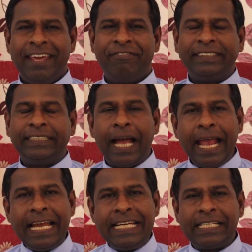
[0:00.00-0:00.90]
If a
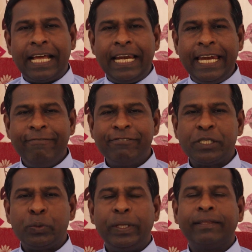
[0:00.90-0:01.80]
child
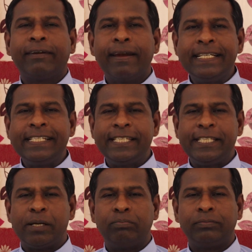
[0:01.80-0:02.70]
lives with
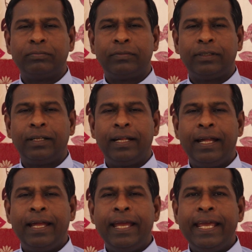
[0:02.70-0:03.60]
criticism,
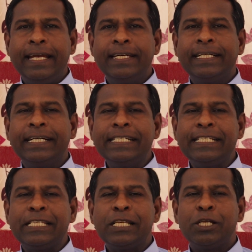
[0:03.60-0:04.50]
it
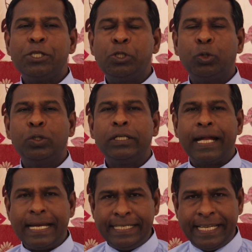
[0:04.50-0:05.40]
learns to
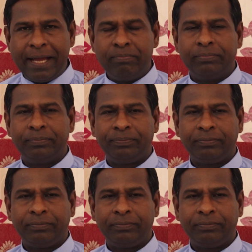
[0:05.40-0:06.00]
condemn.